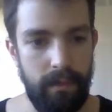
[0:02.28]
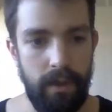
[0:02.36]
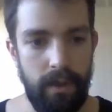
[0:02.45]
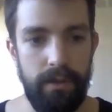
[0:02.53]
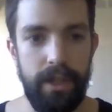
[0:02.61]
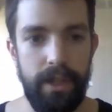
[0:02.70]

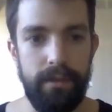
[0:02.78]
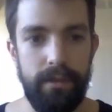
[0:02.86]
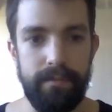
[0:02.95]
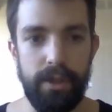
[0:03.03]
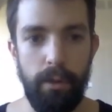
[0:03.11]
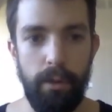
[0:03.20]
Okie doke.
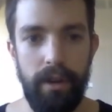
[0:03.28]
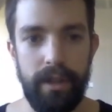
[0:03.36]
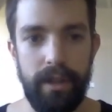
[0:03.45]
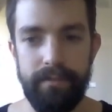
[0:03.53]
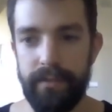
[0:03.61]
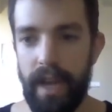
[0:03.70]
So
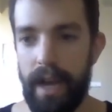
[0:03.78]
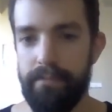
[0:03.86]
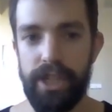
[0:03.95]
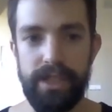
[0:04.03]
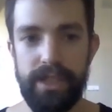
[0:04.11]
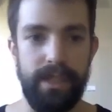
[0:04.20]
welcome. I'm
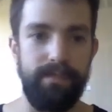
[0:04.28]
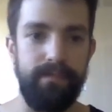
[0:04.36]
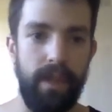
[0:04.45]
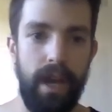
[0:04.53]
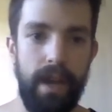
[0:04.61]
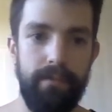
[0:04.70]

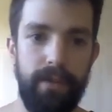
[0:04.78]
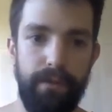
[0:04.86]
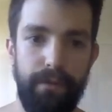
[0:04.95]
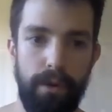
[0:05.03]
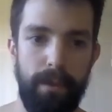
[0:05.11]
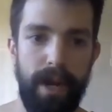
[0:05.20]
Justin. I'm the
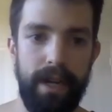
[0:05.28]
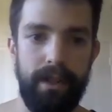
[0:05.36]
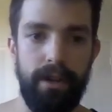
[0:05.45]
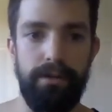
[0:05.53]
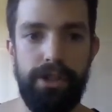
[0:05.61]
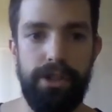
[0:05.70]
former head
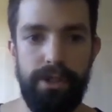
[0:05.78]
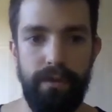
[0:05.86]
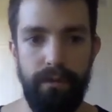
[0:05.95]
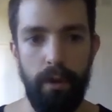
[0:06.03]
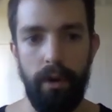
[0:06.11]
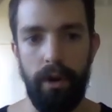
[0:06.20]
coach
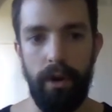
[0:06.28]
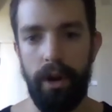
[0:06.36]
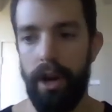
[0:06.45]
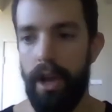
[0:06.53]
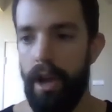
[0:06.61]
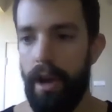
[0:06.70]

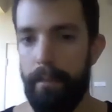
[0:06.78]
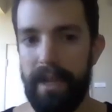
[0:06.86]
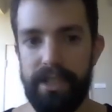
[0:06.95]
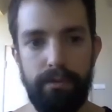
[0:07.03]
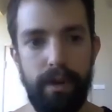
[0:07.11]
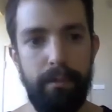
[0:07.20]
for
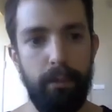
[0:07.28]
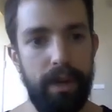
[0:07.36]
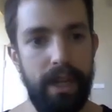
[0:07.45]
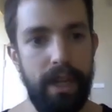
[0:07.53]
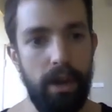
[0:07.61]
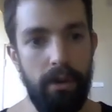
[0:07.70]
Mesa Rim
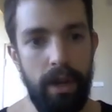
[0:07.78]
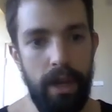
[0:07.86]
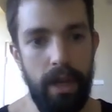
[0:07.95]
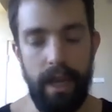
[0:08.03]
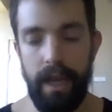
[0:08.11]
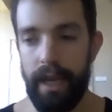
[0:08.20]
Reno
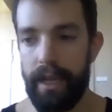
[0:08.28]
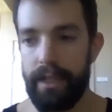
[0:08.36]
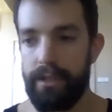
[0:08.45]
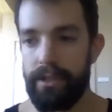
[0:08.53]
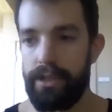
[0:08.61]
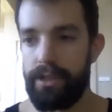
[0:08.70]

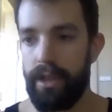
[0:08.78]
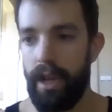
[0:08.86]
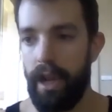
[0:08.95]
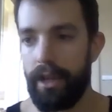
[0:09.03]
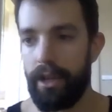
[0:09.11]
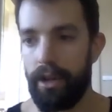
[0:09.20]
and
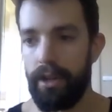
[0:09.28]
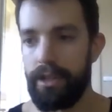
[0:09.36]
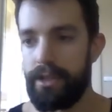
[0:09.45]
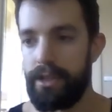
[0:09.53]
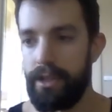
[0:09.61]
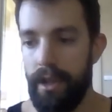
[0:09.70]

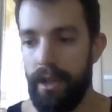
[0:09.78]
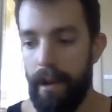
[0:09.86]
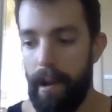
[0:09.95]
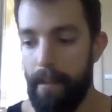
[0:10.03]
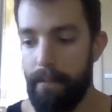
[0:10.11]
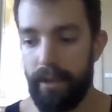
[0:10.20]
current
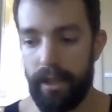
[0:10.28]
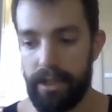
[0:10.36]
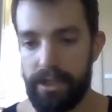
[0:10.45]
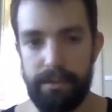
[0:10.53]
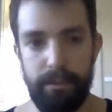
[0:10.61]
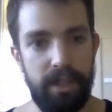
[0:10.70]

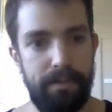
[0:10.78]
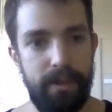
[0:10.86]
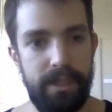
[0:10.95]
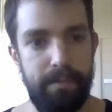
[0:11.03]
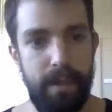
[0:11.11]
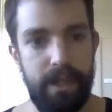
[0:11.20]
customer
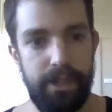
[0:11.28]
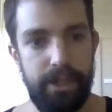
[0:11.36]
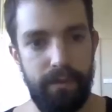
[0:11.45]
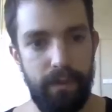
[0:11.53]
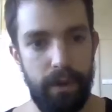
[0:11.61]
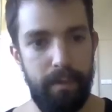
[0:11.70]
experience
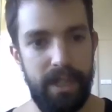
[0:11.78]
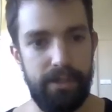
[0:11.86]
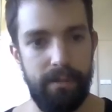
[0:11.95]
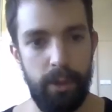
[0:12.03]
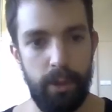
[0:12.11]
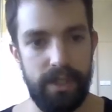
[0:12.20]
manager for
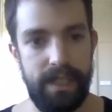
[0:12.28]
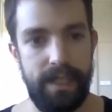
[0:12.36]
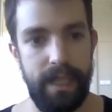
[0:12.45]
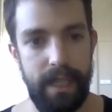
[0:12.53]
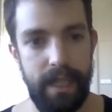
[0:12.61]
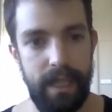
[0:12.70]
Mesa Rim North
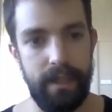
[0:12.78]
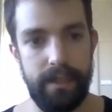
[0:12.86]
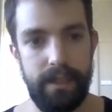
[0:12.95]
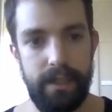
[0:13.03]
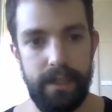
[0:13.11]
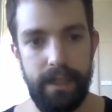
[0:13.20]
City that
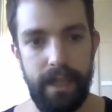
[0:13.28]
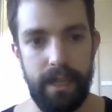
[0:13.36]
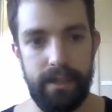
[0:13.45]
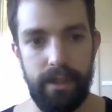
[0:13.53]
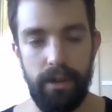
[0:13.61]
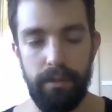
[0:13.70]
is
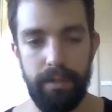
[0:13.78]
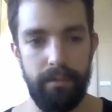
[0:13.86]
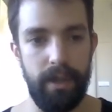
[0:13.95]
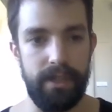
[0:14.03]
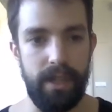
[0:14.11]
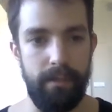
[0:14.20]
yet to open,
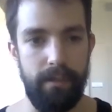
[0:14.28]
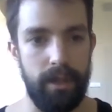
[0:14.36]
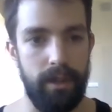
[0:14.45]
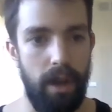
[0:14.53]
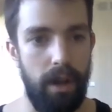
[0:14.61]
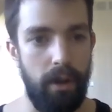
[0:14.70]
but it's coming
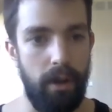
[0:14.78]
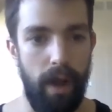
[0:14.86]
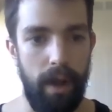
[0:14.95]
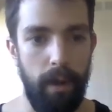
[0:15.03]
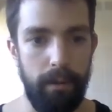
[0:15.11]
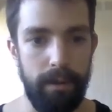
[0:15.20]
along
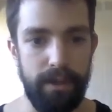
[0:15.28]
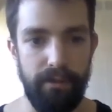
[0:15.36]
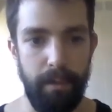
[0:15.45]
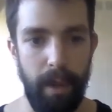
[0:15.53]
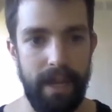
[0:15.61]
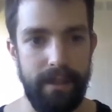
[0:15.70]
quite well. We
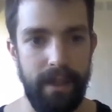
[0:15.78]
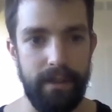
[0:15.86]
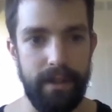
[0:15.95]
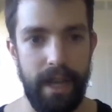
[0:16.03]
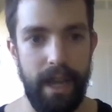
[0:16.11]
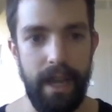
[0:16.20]
drove by it the
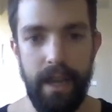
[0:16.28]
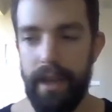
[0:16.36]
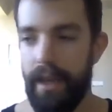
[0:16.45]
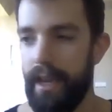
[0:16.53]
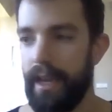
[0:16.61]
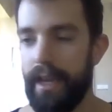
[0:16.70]
other day
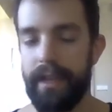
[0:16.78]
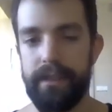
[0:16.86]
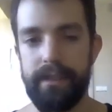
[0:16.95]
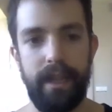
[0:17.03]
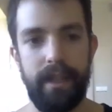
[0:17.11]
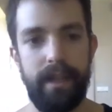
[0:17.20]
and
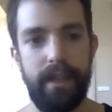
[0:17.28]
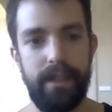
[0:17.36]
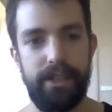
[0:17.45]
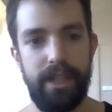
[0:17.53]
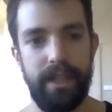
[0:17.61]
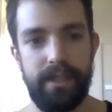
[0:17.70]
got a
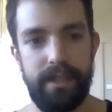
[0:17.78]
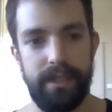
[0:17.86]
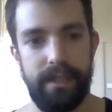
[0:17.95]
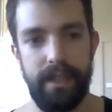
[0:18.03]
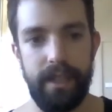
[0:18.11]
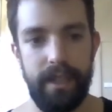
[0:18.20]
chance to
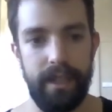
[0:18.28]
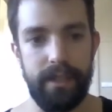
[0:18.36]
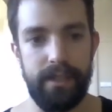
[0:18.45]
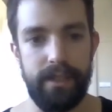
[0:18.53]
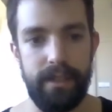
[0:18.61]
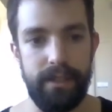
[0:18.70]
see it, and
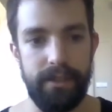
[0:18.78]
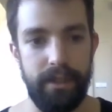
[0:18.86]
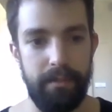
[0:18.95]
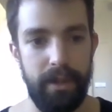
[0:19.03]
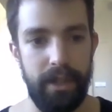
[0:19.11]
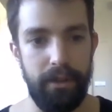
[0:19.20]
it's
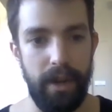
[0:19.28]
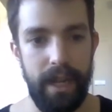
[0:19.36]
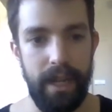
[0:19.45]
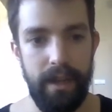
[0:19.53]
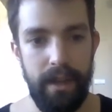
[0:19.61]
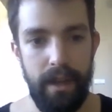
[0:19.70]
looking pretty
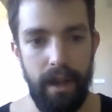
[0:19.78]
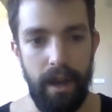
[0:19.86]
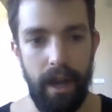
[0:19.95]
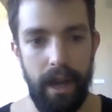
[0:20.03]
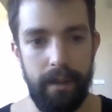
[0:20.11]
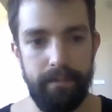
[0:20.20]
great.
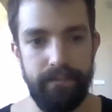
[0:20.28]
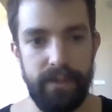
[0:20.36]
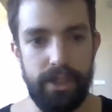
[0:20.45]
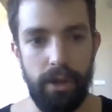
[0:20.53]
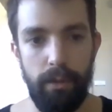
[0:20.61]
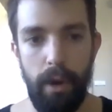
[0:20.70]

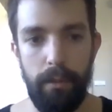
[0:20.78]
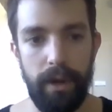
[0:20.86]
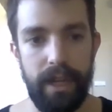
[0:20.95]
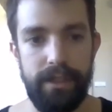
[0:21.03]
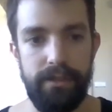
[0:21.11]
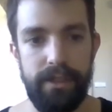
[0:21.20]
So what we're
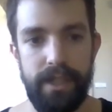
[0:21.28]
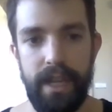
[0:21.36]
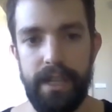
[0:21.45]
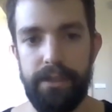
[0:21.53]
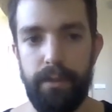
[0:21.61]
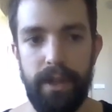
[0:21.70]
going to do
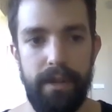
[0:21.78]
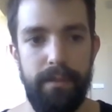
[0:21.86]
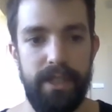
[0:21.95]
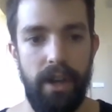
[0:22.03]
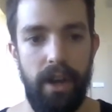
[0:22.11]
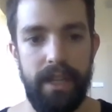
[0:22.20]
today is we're going to
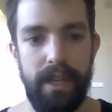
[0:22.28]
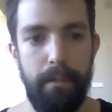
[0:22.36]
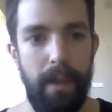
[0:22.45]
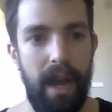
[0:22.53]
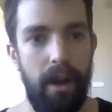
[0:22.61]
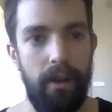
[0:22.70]
be talking
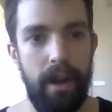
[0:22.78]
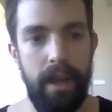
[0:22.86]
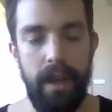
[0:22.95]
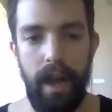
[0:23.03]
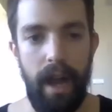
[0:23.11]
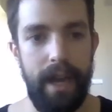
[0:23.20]
about
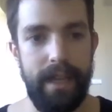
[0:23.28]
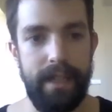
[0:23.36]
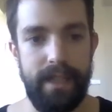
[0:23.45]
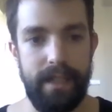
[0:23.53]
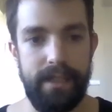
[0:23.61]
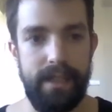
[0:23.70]
high
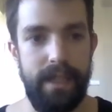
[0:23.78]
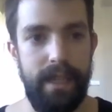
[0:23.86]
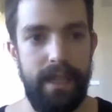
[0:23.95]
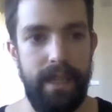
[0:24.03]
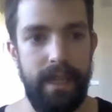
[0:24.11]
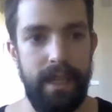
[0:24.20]

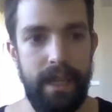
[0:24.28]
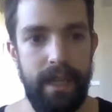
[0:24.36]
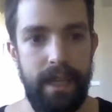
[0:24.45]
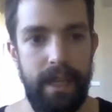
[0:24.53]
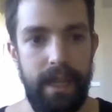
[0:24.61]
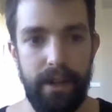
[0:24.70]
intensity
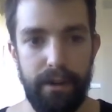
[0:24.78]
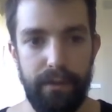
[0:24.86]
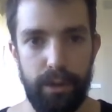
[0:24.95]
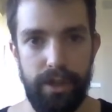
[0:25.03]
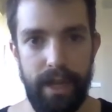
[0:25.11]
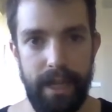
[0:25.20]

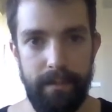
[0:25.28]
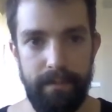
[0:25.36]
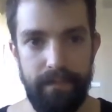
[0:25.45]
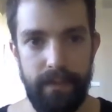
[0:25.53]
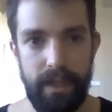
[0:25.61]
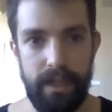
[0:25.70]
interval training.
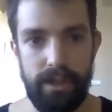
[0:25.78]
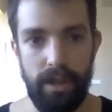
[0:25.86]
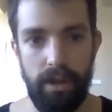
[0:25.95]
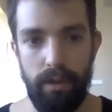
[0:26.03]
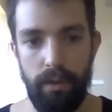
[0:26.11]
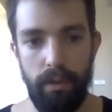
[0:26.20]

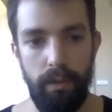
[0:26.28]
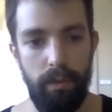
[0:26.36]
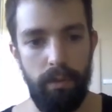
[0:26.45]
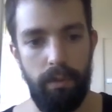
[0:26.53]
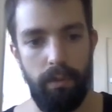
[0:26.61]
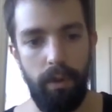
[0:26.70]
So
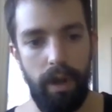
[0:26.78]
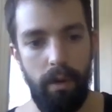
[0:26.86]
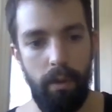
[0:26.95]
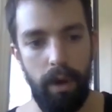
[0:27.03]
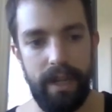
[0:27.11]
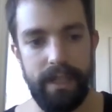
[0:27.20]

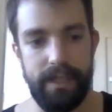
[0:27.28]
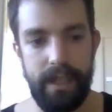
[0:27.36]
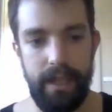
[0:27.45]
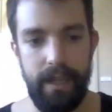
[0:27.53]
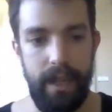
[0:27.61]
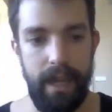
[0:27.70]
what is
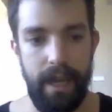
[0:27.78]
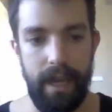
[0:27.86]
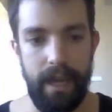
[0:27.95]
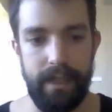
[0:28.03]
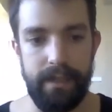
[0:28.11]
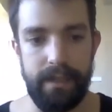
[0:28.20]
it
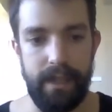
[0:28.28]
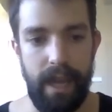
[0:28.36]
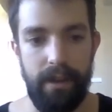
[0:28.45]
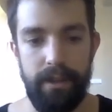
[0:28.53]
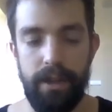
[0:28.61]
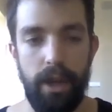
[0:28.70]
and
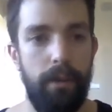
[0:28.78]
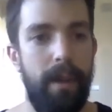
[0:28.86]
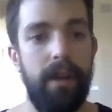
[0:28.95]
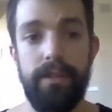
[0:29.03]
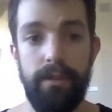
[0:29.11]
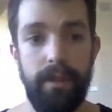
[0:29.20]
how do you go
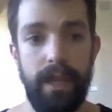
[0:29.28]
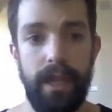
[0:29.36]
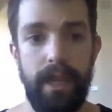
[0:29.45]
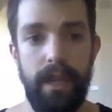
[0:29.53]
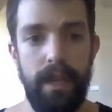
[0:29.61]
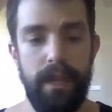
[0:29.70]
about doing
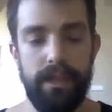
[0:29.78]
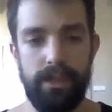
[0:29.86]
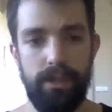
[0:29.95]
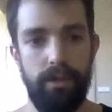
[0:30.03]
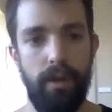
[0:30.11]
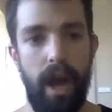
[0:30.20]
it?
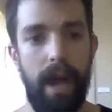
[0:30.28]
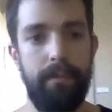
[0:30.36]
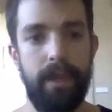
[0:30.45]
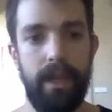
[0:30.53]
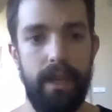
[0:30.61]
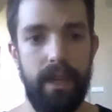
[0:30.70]
So
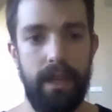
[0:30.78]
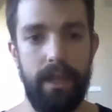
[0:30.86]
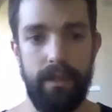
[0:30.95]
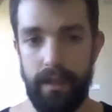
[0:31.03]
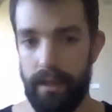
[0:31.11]
I'm going to